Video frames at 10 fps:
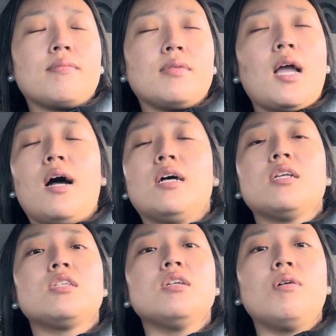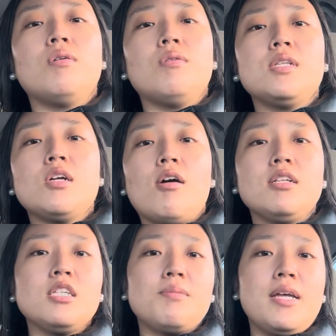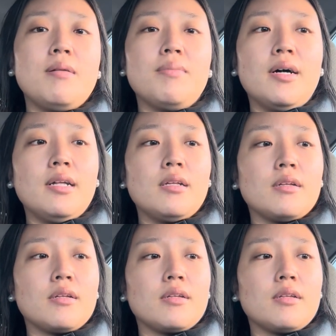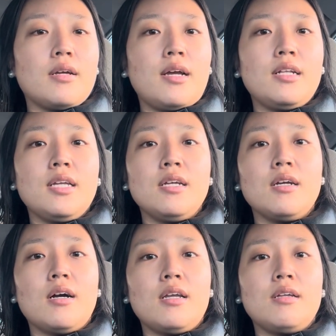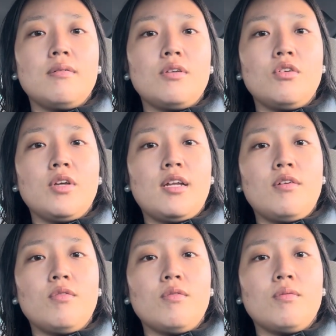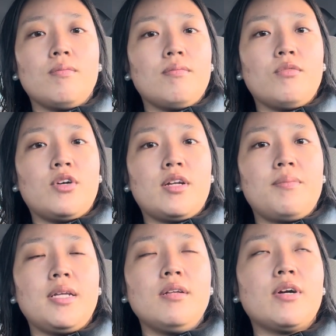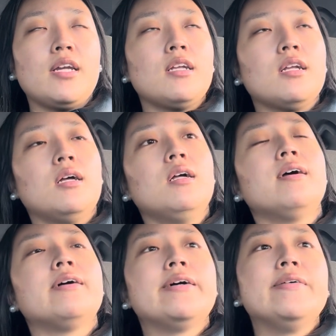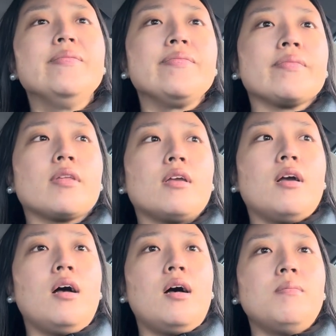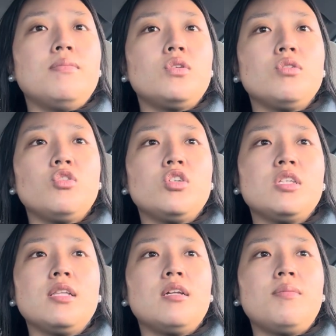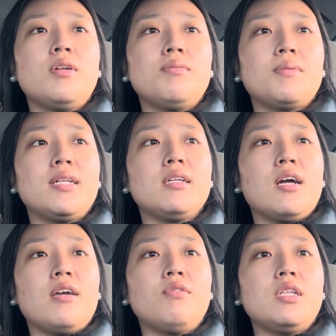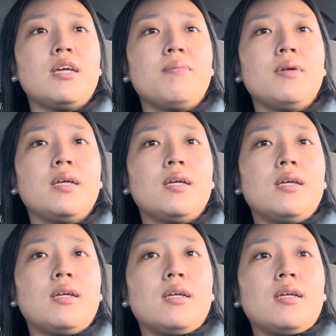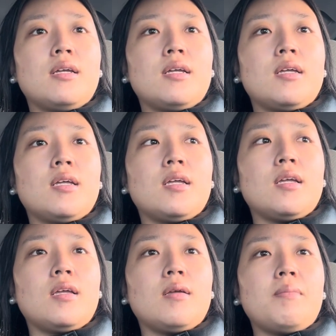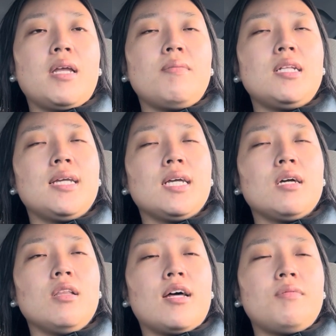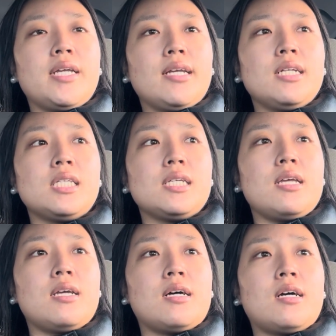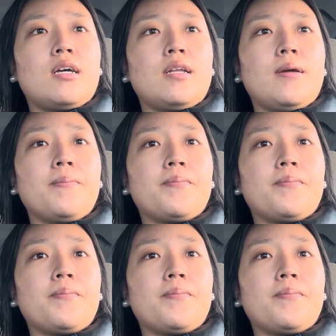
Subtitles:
Yeah, so it's hard to explain, but I think you get it, what I mean, right? So just a little bit of spending time with them made me think a lot of things, and